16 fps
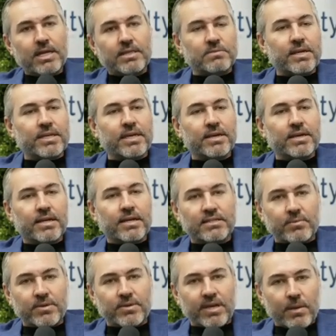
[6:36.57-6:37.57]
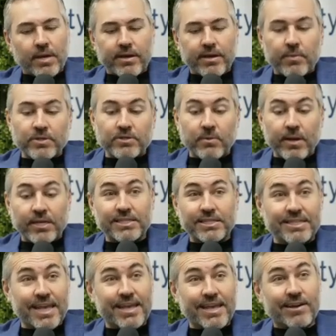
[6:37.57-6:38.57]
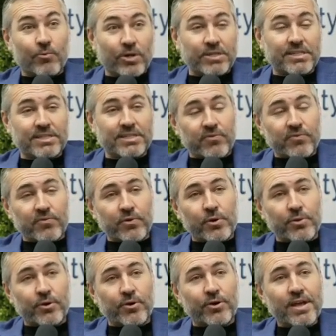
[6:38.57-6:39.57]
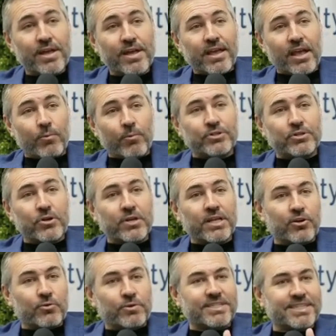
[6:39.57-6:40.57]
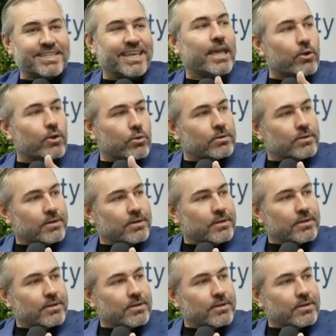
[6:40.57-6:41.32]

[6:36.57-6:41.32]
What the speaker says: This Mickey concept came back up. And so I'm actually taking it one step further, and we're turning it into a scale.